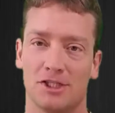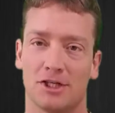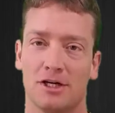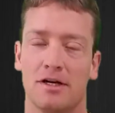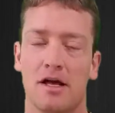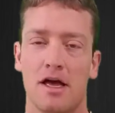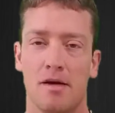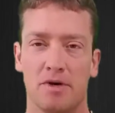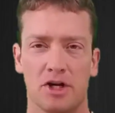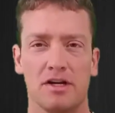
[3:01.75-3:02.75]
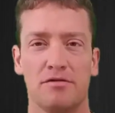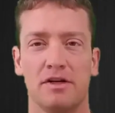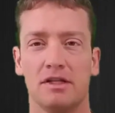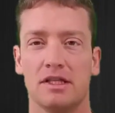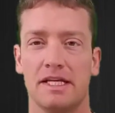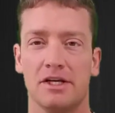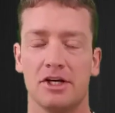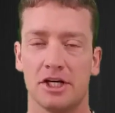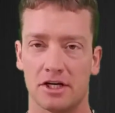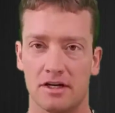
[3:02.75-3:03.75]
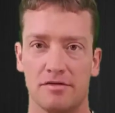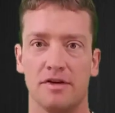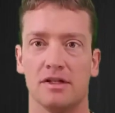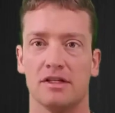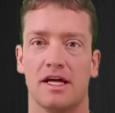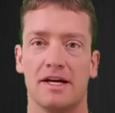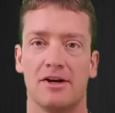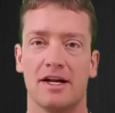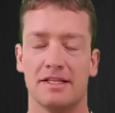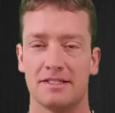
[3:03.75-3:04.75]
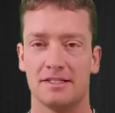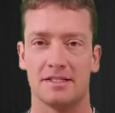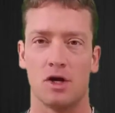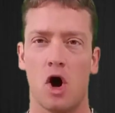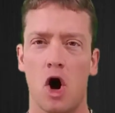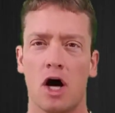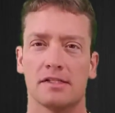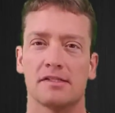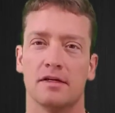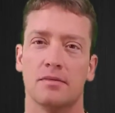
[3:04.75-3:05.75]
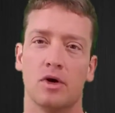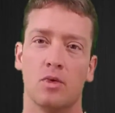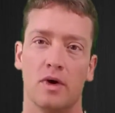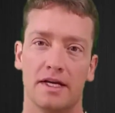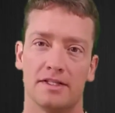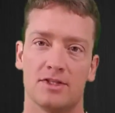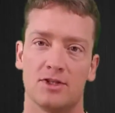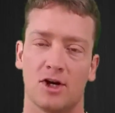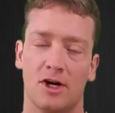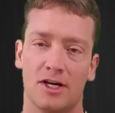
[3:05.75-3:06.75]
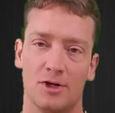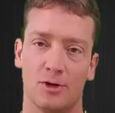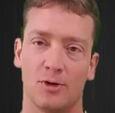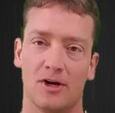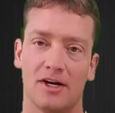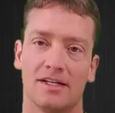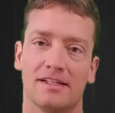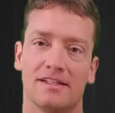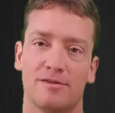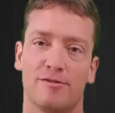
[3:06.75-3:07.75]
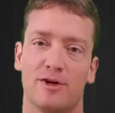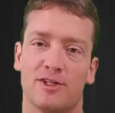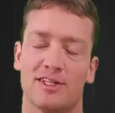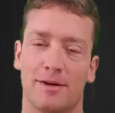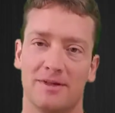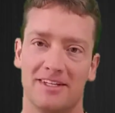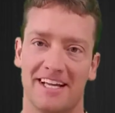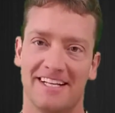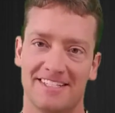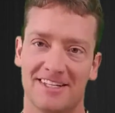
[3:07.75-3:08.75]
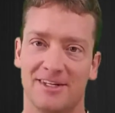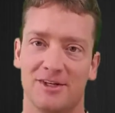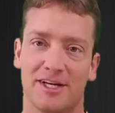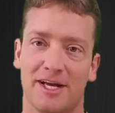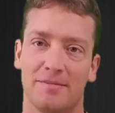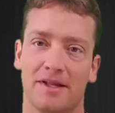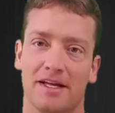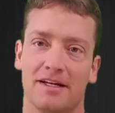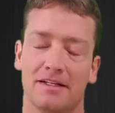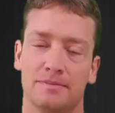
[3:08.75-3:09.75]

sugar, but you're going to feel leaner, you're going to feel lighter, and this is an awesome way to start your first couple of days in your diet plan.